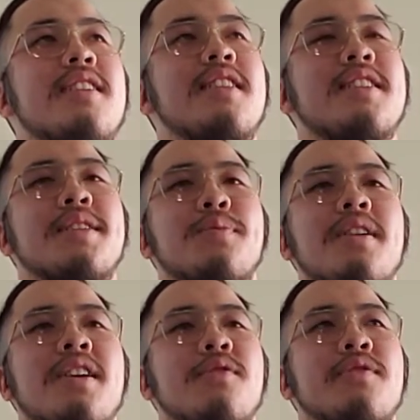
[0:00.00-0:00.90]
this is when
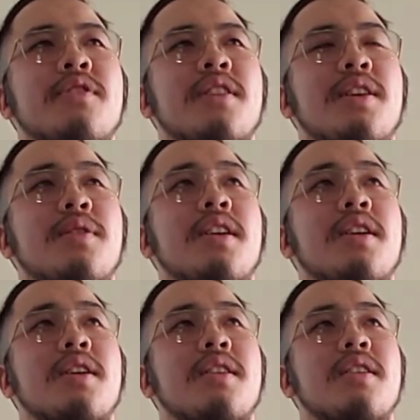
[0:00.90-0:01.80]
I usually
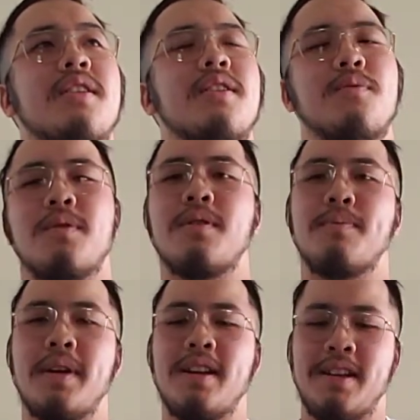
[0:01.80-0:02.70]
would
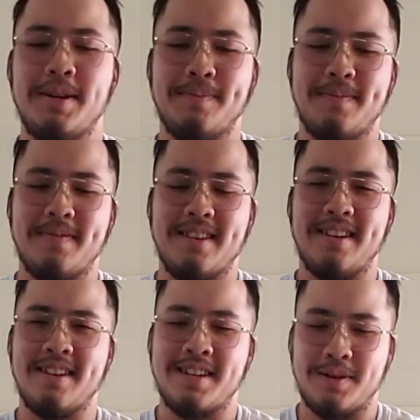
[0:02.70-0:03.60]
beat him,
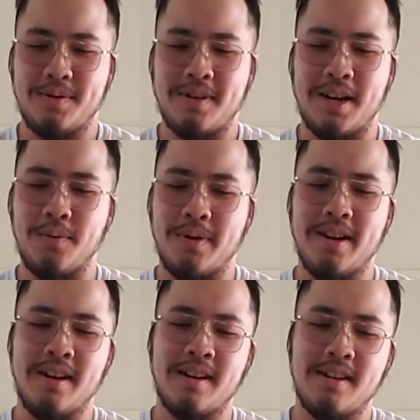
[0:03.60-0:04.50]
and when I
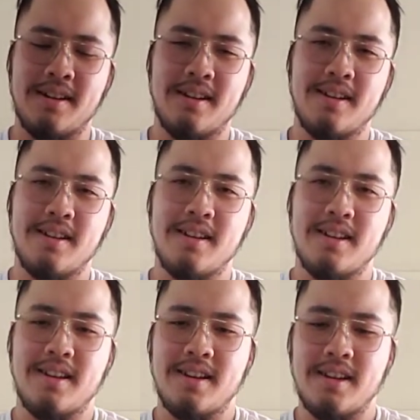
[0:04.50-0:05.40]
win,
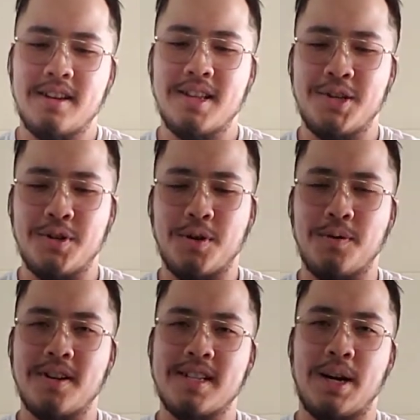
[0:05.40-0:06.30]
the joke
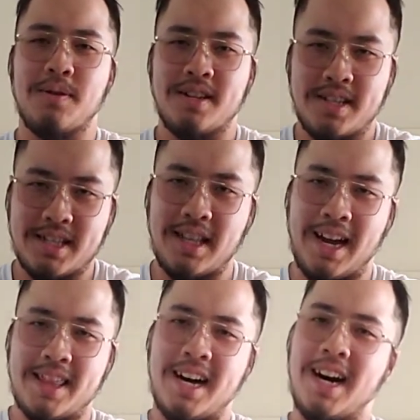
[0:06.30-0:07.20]
was I would
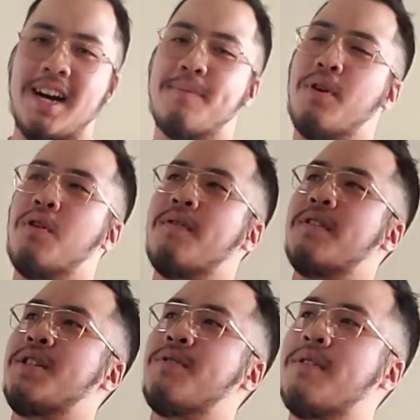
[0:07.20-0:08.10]
slide the hakama over
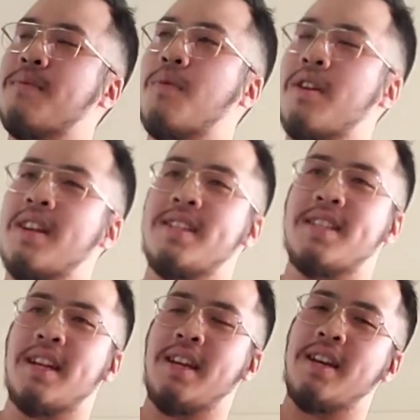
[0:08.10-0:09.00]
to him where he's
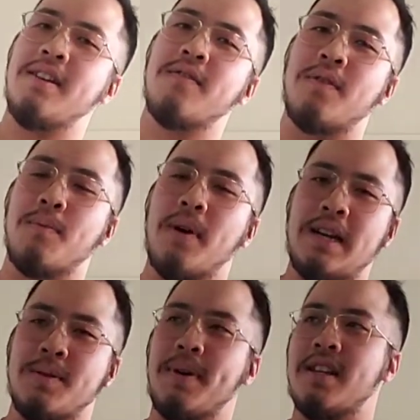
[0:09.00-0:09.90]
sitting from my
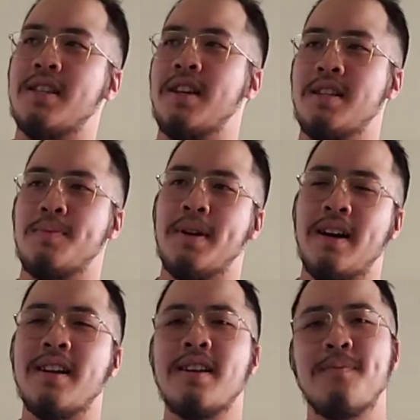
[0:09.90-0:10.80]
spot to his
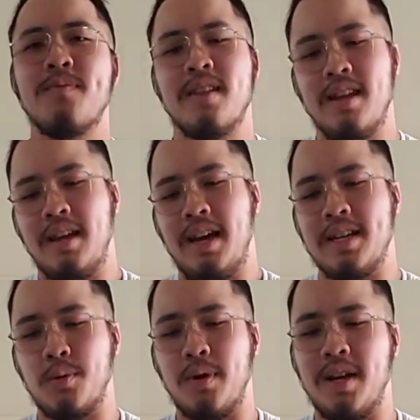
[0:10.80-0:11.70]
spot
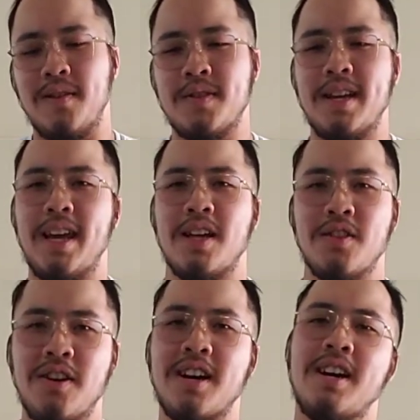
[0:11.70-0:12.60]
as a way of saying,
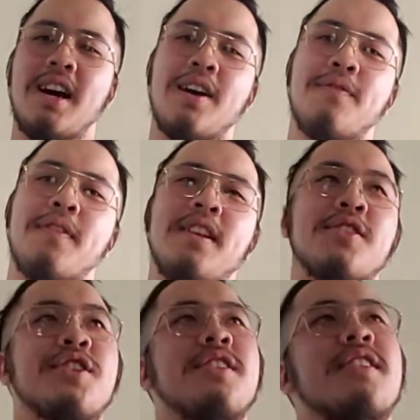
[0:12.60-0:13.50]
"Look, I
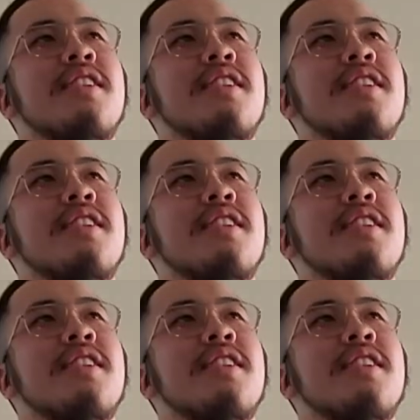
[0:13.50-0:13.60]
finished."